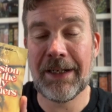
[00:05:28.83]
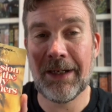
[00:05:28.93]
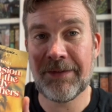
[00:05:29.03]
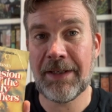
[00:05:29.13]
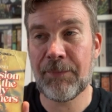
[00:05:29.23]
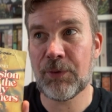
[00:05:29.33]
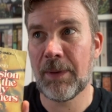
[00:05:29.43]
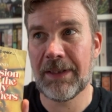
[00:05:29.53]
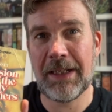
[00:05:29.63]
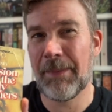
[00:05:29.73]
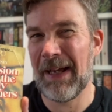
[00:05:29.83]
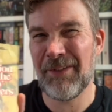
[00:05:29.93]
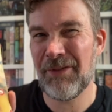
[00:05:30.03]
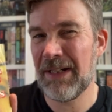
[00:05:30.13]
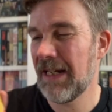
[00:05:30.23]
I subsequently, about
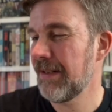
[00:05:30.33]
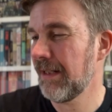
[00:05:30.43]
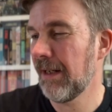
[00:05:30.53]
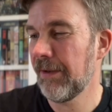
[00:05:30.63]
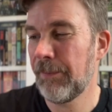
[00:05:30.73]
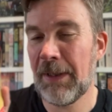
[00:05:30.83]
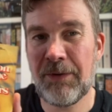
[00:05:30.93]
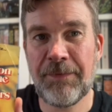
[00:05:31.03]
3 years ago, I suppose,